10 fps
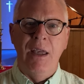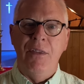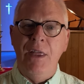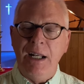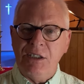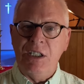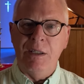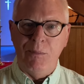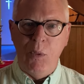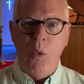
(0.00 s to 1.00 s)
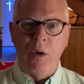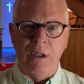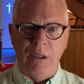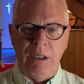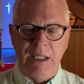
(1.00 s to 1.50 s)
That's an
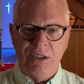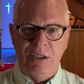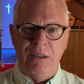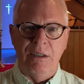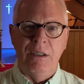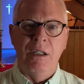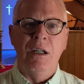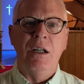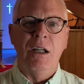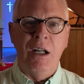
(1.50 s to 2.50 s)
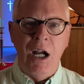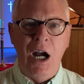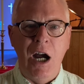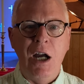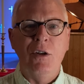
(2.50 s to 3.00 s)
important lesson.
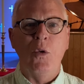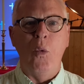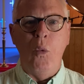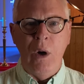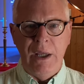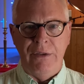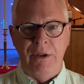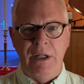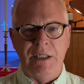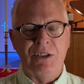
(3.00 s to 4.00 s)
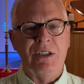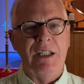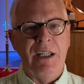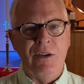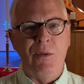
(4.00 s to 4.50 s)
God with us
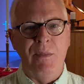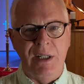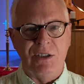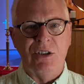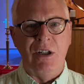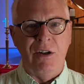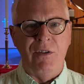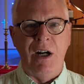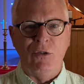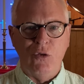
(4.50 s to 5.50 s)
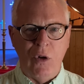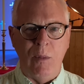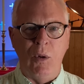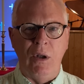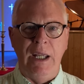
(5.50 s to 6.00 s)
in the midst of our
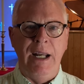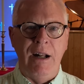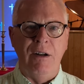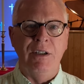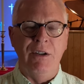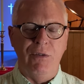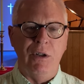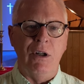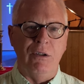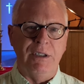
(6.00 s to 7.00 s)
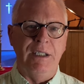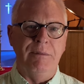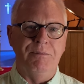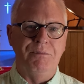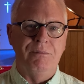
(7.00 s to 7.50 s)
trouble and our difficulty.
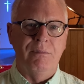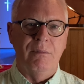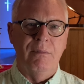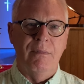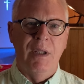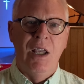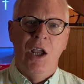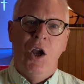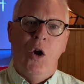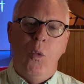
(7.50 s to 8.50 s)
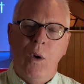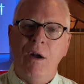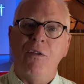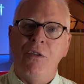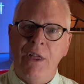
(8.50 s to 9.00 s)

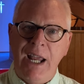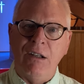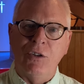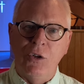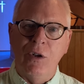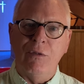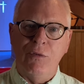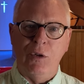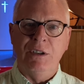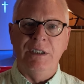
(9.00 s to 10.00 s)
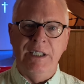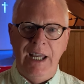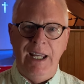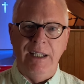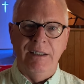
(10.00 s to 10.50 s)
Well, that'll do it for
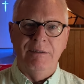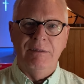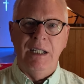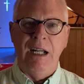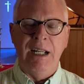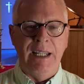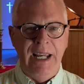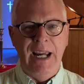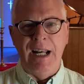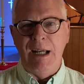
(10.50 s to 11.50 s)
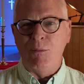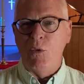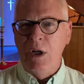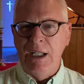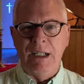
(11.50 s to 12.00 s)
today. Again, I'm
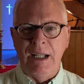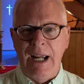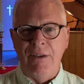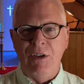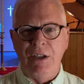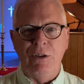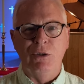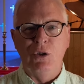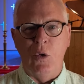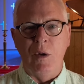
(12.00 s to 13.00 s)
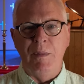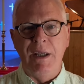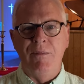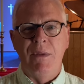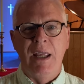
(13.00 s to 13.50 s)
really glad that you joined me.